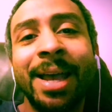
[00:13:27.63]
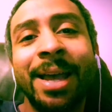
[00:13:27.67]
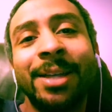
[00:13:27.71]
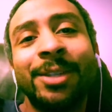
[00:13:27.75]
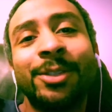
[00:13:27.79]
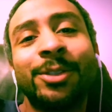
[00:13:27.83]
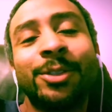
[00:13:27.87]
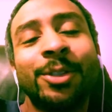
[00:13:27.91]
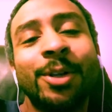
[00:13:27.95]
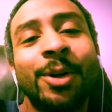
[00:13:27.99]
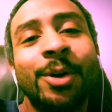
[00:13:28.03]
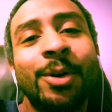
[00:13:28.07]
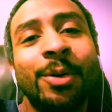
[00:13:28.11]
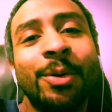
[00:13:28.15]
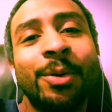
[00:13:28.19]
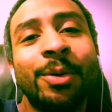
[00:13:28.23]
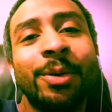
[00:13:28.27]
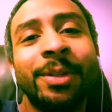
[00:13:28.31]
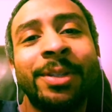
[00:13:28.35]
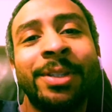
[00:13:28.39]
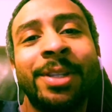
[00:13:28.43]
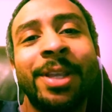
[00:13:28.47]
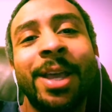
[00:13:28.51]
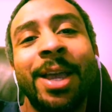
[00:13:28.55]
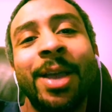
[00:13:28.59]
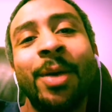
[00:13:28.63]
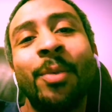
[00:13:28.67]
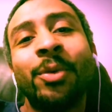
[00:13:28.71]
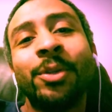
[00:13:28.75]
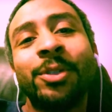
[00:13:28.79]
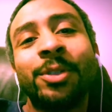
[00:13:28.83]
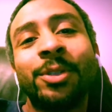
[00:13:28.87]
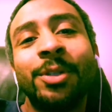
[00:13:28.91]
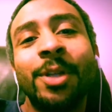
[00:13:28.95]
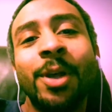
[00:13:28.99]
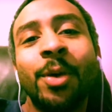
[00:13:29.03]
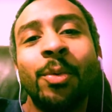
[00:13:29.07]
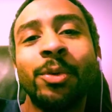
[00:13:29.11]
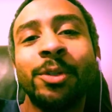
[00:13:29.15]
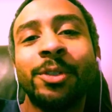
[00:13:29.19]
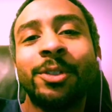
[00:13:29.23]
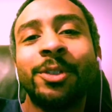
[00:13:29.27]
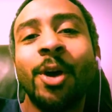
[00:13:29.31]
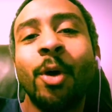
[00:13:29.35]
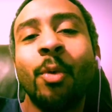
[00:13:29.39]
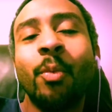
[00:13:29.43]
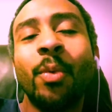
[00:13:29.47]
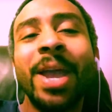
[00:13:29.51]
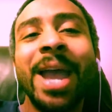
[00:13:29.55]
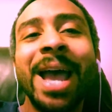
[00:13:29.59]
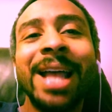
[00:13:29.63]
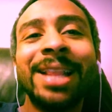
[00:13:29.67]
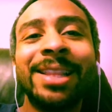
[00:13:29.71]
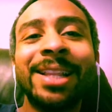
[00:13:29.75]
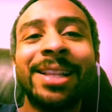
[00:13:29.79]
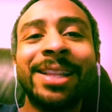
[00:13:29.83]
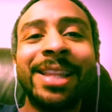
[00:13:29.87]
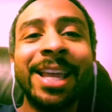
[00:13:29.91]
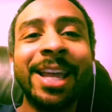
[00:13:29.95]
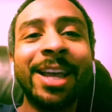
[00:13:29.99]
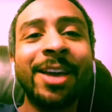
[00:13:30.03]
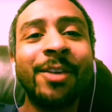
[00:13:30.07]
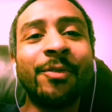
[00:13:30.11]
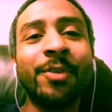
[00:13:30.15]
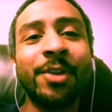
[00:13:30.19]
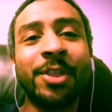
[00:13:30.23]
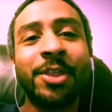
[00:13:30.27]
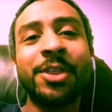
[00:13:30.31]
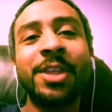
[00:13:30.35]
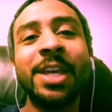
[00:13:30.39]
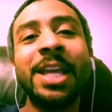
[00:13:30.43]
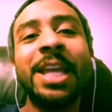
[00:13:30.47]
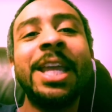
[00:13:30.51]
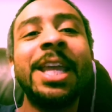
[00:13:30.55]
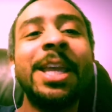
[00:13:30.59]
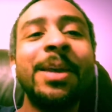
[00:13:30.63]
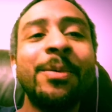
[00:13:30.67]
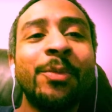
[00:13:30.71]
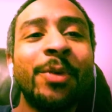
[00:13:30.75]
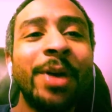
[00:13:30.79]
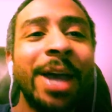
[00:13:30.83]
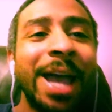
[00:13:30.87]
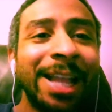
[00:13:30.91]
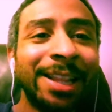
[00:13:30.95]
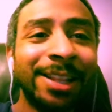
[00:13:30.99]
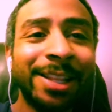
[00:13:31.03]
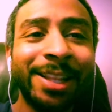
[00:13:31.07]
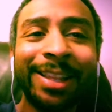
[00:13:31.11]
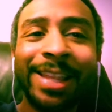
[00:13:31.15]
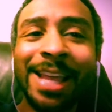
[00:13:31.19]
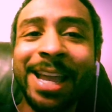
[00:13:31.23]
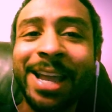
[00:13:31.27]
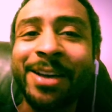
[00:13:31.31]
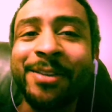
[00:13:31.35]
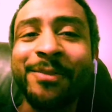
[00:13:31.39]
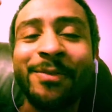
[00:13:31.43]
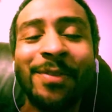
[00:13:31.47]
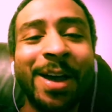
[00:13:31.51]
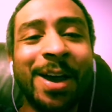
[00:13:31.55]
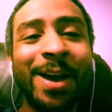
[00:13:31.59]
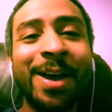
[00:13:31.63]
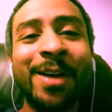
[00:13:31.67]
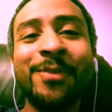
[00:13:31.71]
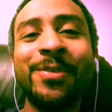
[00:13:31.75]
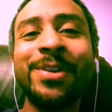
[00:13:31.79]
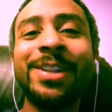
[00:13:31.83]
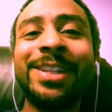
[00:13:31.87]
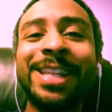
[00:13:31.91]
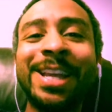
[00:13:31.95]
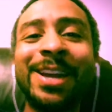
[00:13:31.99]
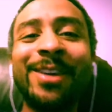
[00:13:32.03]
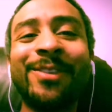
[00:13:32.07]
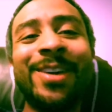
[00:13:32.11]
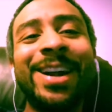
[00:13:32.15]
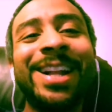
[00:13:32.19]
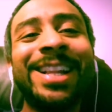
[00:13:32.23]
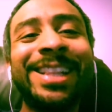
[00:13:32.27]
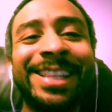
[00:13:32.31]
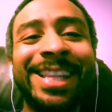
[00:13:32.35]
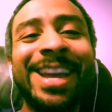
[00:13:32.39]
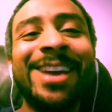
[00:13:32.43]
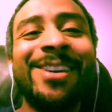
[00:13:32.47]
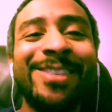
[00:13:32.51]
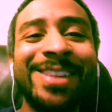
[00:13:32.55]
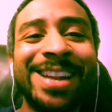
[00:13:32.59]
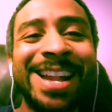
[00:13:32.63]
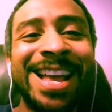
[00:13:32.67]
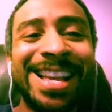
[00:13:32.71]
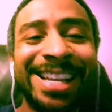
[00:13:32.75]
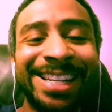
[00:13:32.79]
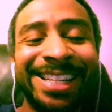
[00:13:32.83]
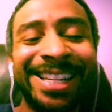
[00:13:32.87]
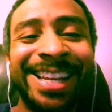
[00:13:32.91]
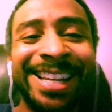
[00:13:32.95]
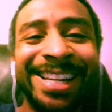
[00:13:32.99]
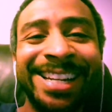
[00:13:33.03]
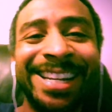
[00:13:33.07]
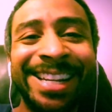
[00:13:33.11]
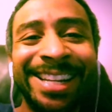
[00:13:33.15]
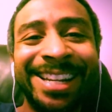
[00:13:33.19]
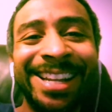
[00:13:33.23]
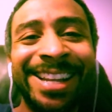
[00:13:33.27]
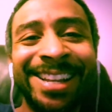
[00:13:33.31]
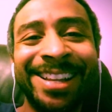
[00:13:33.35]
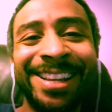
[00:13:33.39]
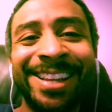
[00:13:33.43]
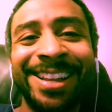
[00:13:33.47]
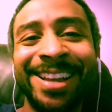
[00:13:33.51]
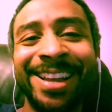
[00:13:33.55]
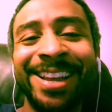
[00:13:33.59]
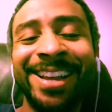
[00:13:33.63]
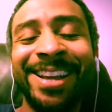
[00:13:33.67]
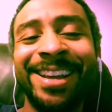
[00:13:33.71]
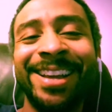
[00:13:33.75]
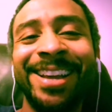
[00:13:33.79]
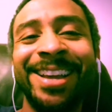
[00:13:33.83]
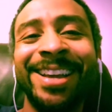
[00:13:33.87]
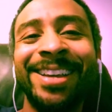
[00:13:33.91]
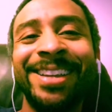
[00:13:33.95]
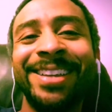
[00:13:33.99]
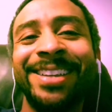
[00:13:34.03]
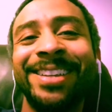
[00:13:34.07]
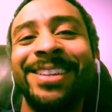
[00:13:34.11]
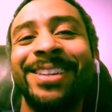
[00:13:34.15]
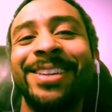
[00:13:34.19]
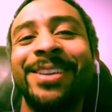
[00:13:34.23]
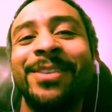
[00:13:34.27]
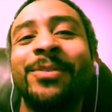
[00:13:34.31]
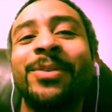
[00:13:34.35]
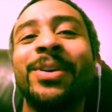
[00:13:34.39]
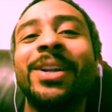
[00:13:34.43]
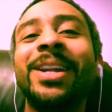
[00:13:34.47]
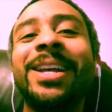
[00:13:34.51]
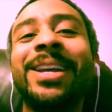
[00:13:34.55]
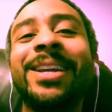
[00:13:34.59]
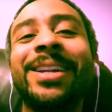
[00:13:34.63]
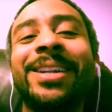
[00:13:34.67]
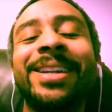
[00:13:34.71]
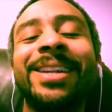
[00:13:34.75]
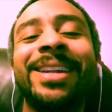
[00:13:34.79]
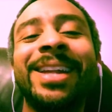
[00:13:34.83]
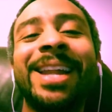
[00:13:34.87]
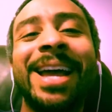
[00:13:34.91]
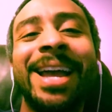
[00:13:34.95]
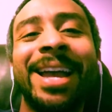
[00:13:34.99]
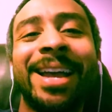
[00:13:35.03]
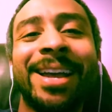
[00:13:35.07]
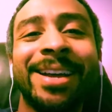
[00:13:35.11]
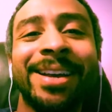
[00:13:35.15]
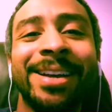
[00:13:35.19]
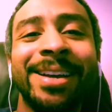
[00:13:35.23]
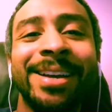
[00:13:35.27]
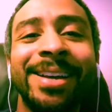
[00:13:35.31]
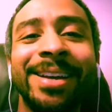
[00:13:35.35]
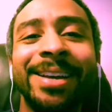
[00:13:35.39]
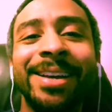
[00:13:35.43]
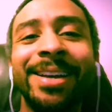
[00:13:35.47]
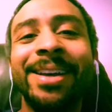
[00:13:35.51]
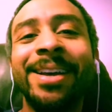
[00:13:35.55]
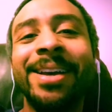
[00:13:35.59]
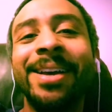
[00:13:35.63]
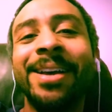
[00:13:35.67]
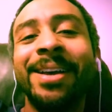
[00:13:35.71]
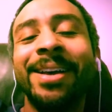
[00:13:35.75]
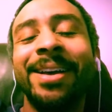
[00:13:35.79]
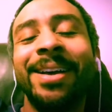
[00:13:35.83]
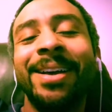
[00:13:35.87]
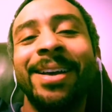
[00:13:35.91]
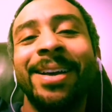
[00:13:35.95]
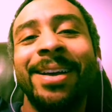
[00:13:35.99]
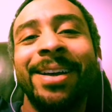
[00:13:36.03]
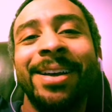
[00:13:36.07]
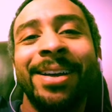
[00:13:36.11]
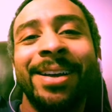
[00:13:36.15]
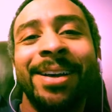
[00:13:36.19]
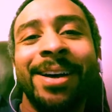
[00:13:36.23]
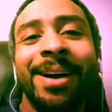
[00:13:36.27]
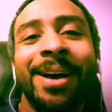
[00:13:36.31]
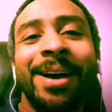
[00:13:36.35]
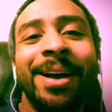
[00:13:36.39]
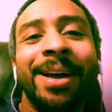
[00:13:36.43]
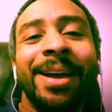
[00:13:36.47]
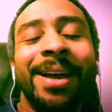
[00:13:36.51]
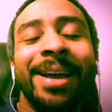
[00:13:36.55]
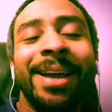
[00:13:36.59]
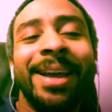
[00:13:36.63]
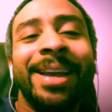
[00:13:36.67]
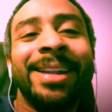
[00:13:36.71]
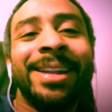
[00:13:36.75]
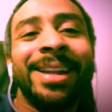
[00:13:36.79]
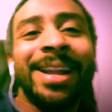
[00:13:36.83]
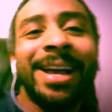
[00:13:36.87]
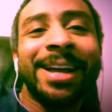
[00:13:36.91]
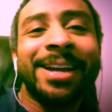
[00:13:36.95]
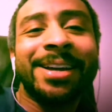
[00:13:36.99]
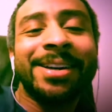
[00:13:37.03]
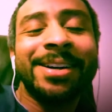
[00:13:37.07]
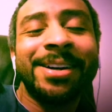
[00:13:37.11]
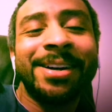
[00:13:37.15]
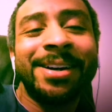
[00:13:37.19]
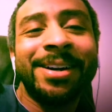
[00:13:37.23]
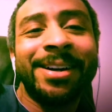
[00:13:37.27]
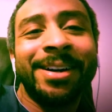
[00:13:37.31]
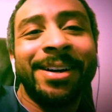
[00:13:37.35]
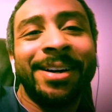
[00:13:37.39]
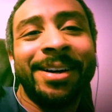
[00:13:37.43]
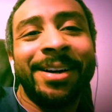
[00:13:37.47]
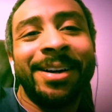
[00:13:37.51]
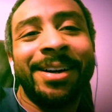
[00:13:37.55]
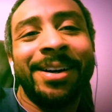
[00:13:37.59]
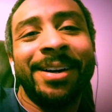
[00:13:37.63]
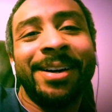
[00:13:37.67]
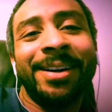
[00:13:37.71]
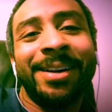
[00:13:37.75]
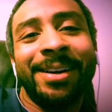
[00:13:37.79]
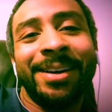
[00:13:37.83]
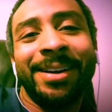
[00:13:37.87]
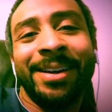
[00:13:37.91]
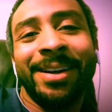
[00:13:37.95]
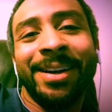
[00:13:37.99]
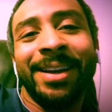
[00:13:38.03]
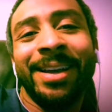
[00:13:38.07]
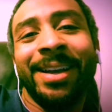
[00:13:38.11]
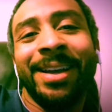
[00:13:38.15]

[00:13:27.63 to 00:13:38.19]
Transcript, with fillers: so it was it was dope. We had to think of a theme. We had to think of everything right there, and that and, uh, uh, and really in like in like uh, uh,